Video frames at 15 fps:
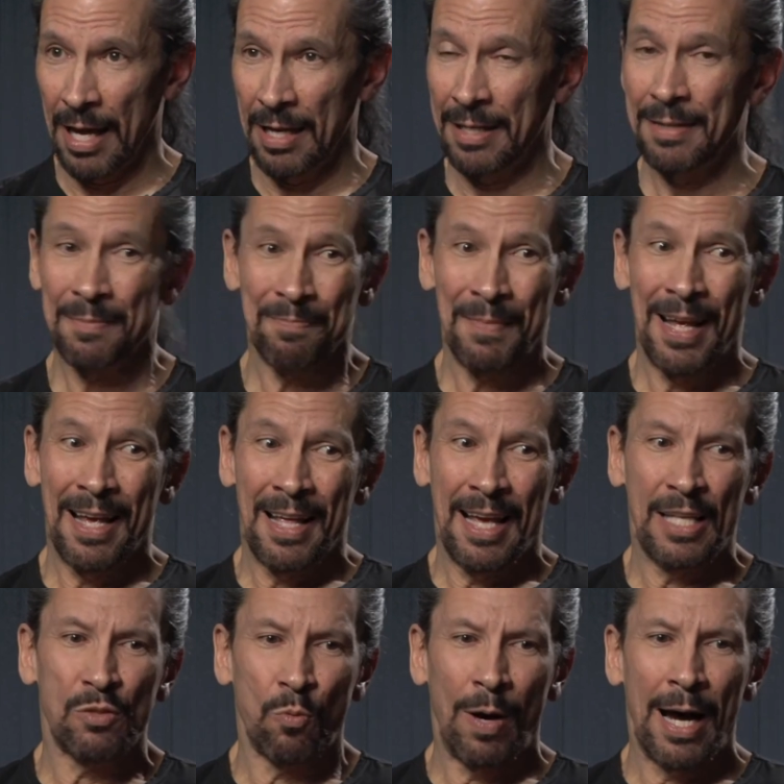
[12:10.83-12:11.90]
And
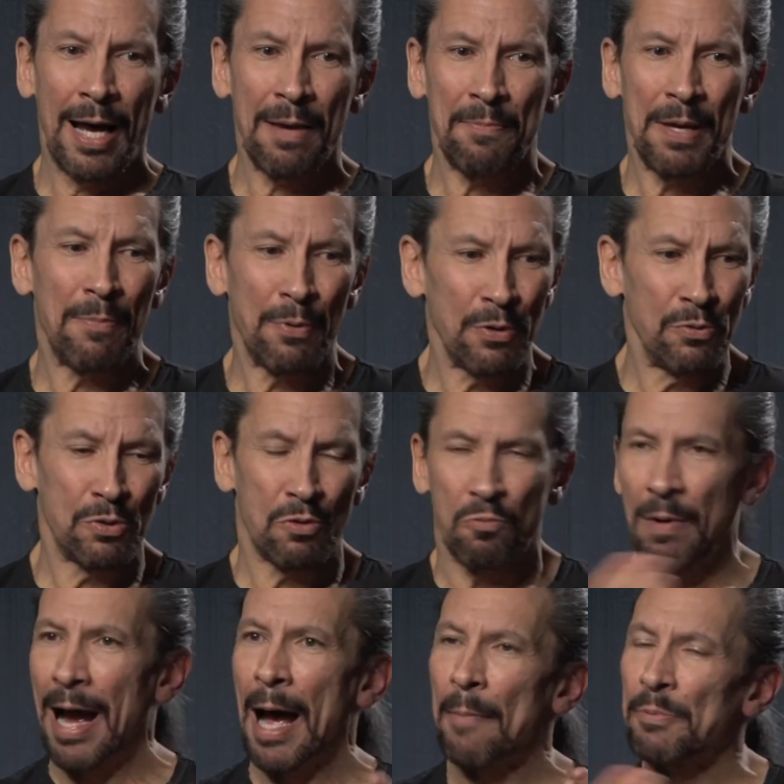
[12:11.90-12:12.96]
it's why people used to
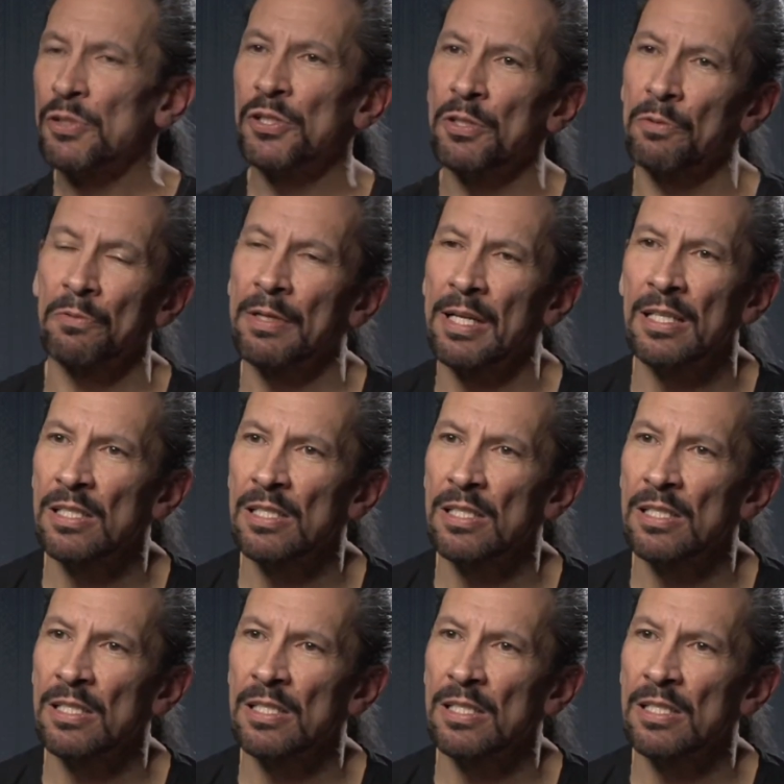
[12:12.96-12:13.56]
wrap children